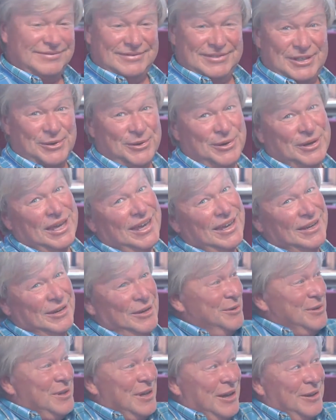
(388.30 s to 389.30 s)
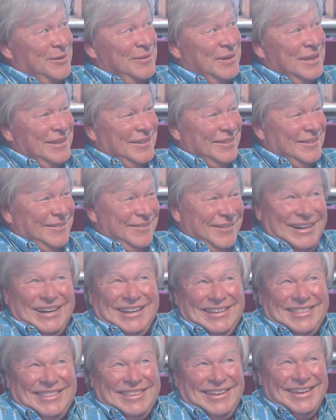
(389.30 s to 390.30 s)
So again, you tell me. What do
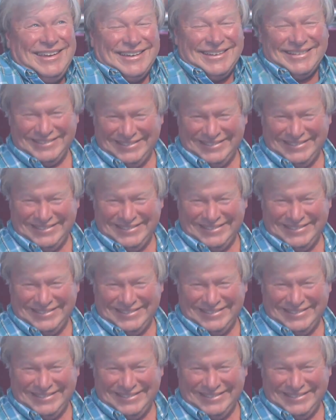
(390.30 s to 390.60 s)
you think?